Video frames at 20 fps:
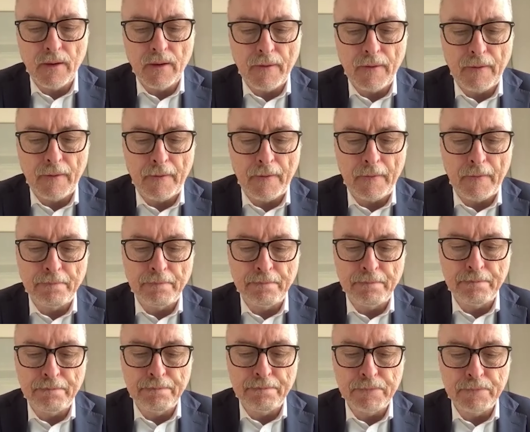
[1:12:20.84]

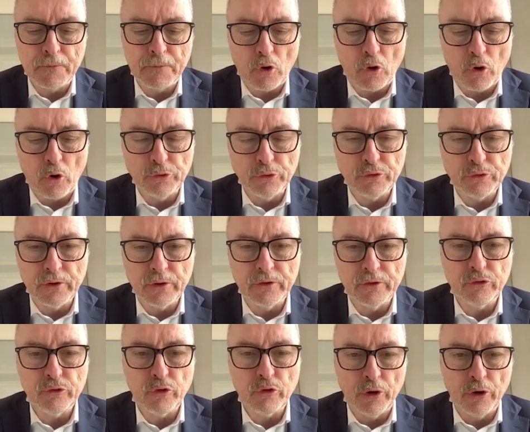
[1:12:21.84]
Also, this
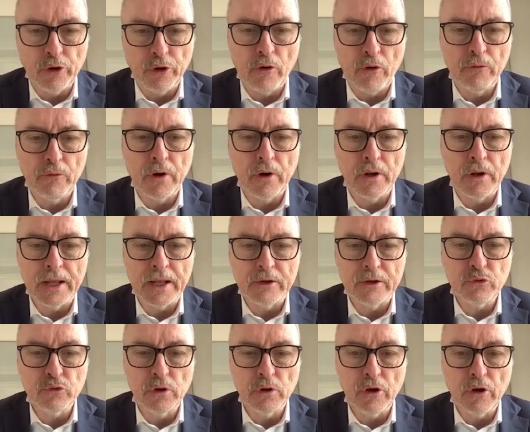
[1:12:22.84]
turnover led
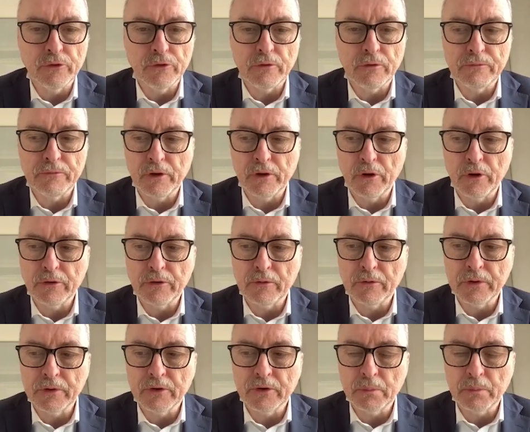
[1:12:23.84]
to a loss of a lot of
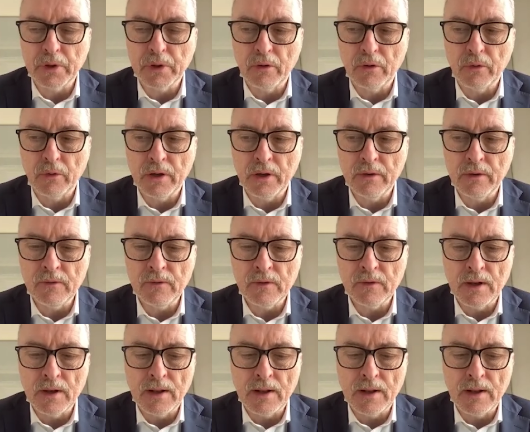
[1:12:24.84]
experience.